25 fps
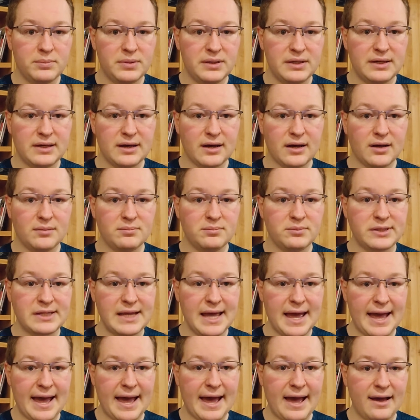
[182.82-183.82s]
become to
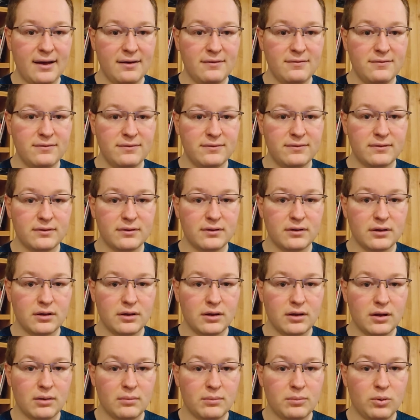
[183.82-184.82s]
have,
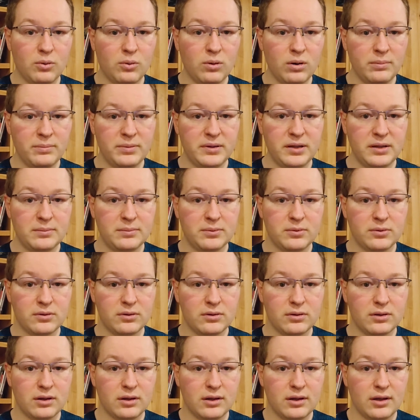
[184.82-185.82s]
poor
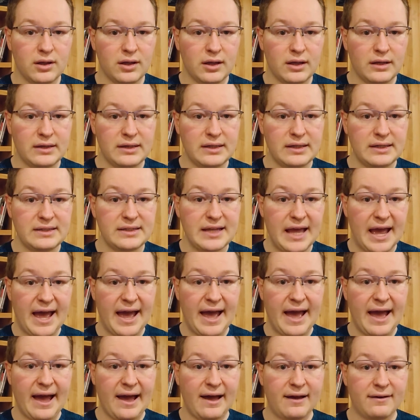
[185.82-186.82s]
people need to
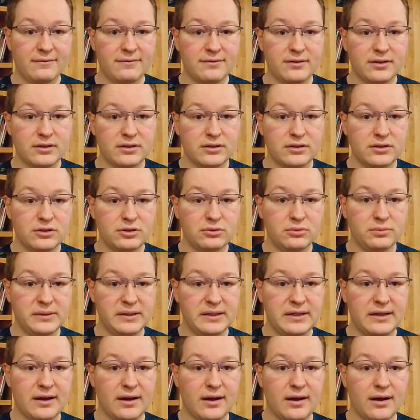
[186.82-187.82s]
have to
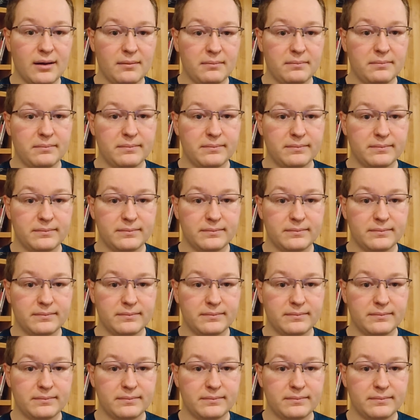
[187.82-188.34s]
become.